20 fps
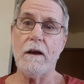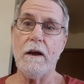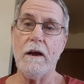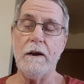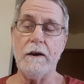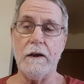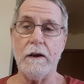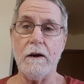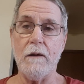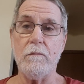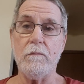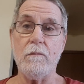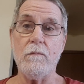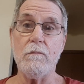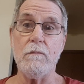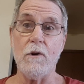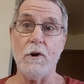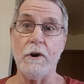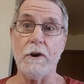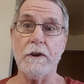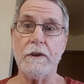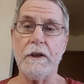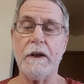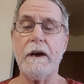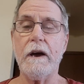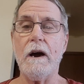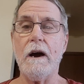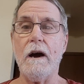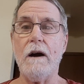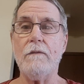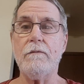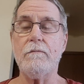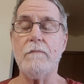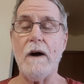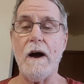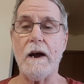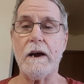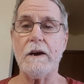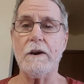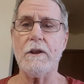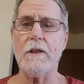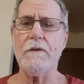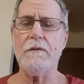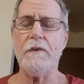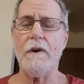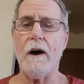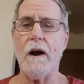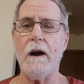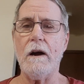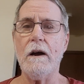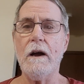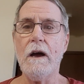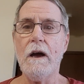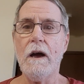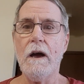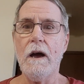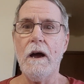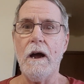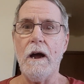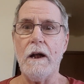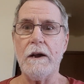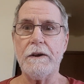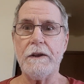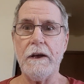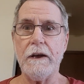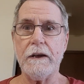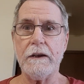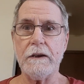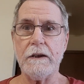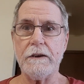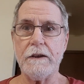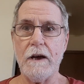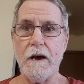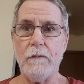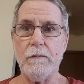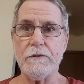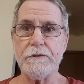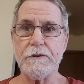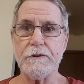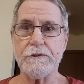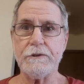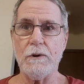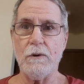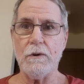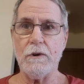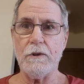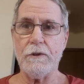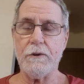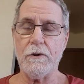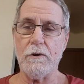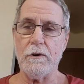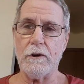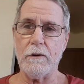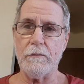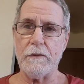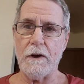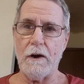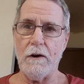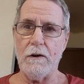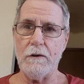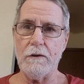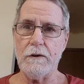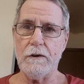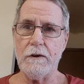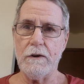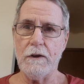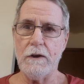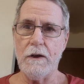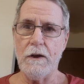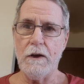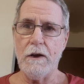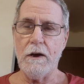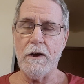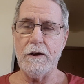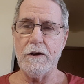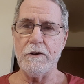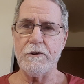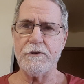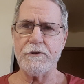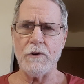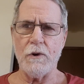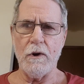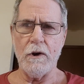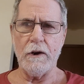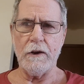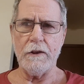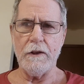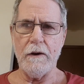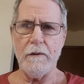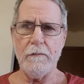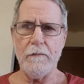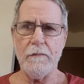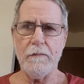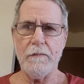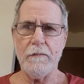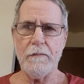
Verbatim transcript: ending up burning the calf back into the fire and taking the tablets of stone and throwing them down and destroying them.